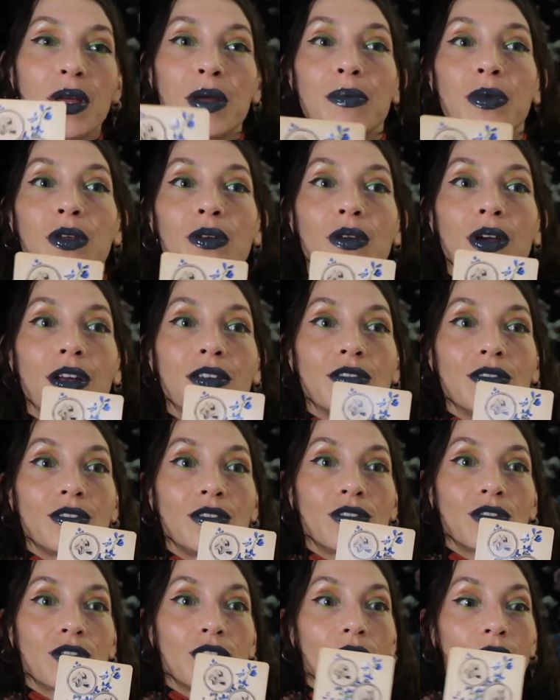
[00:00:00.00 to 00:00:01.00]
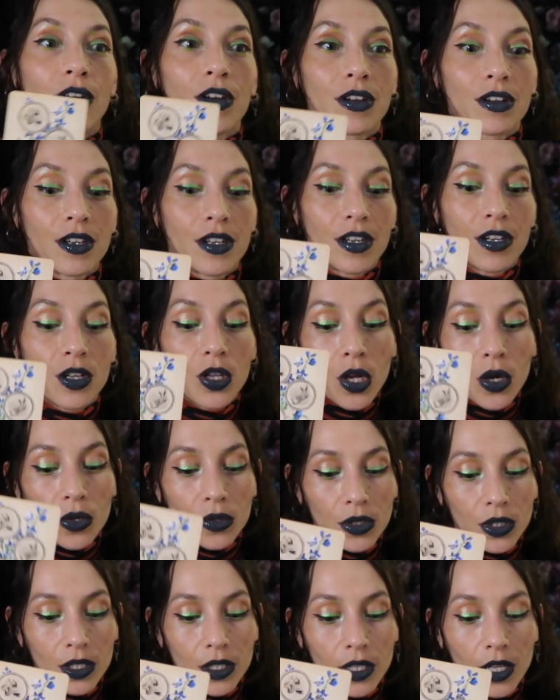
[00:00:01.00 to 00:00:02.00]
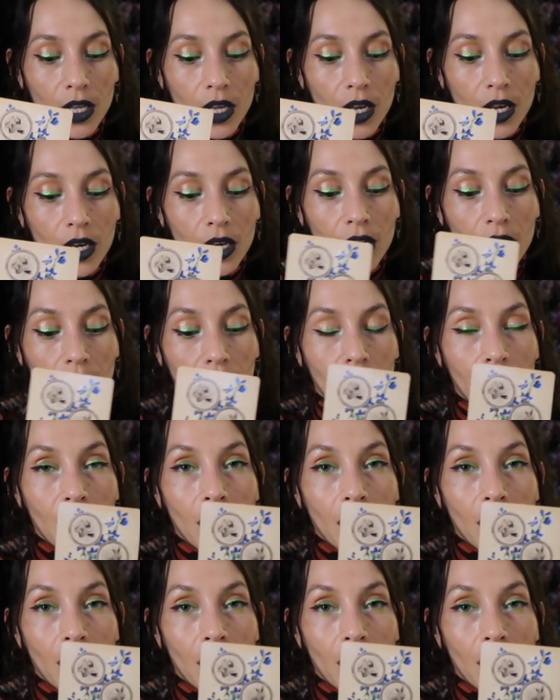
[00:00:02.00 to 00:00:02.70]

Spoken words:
Maybe you guys are just all very close and